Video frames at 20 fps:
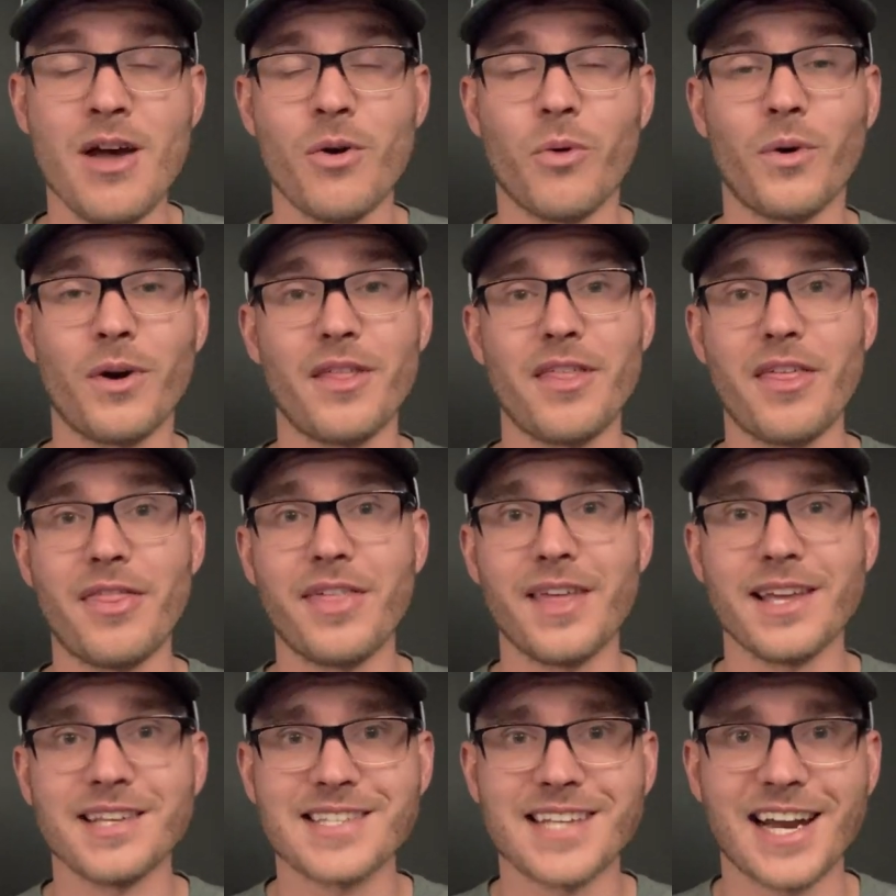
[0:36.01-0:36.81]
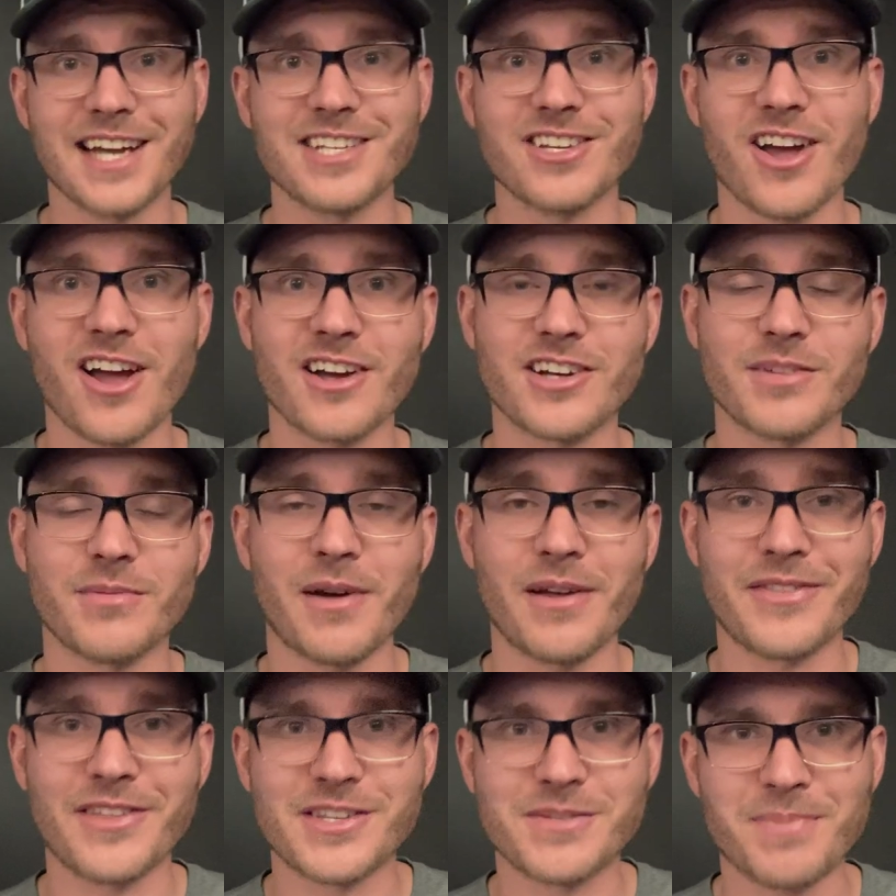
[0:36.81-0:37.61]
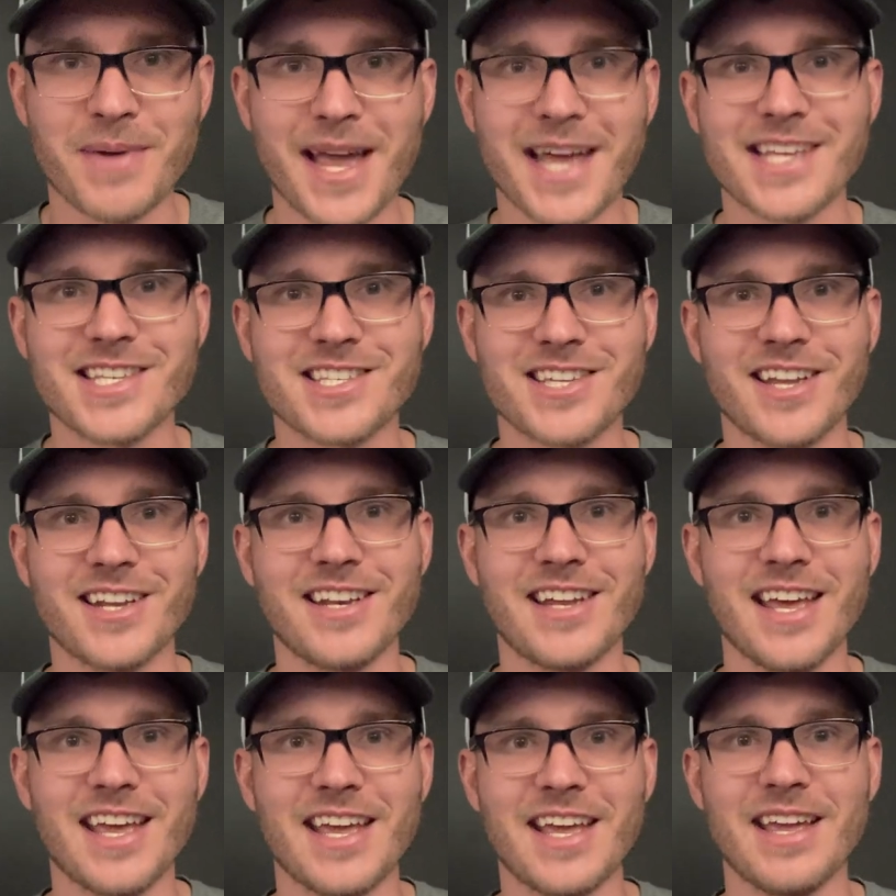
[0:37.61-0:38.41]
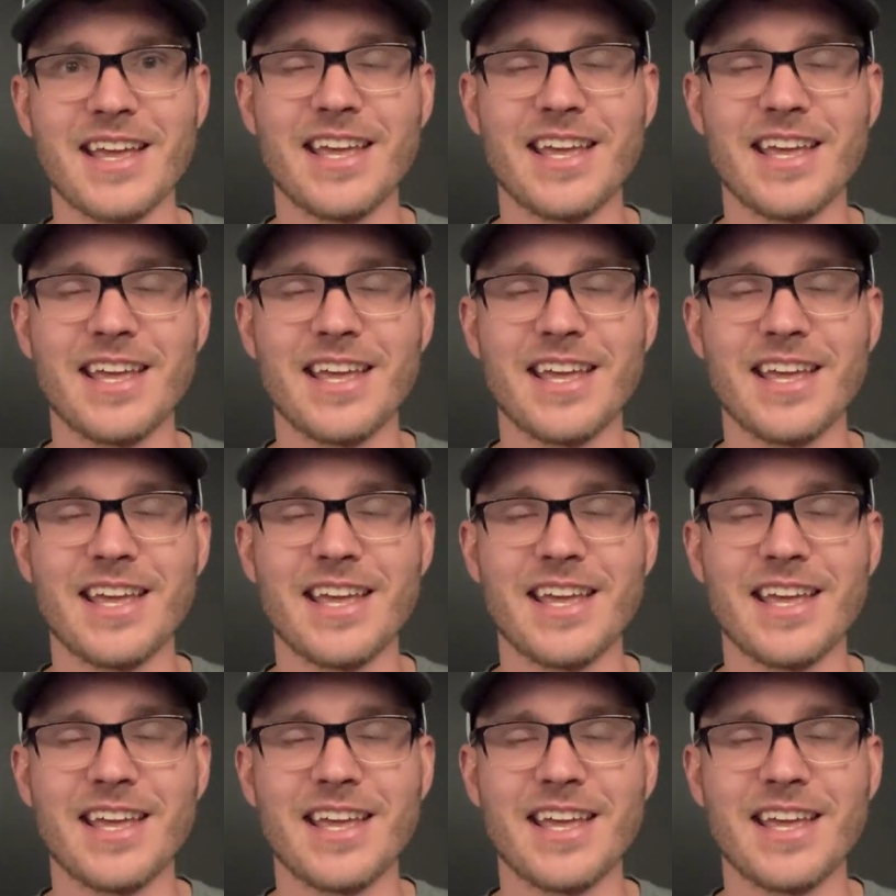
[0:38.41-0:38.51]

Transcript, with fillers: One of the things that I talked about this past Sunday